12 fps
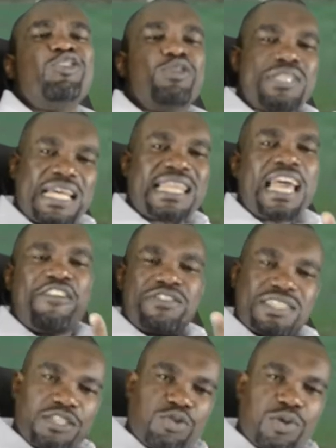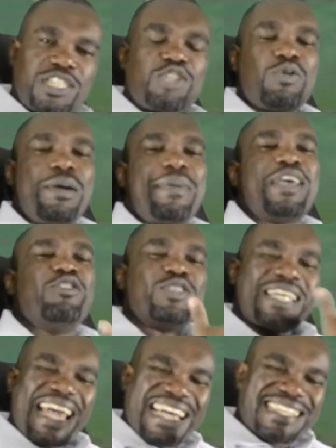You'd rather have a situation whereby you
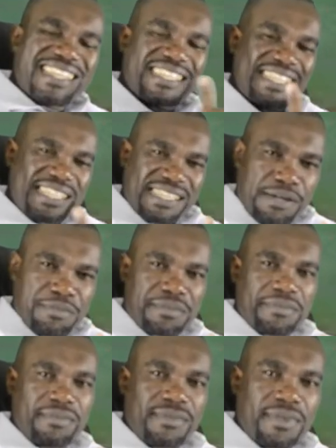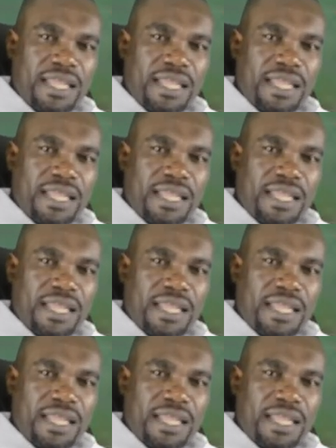change the system,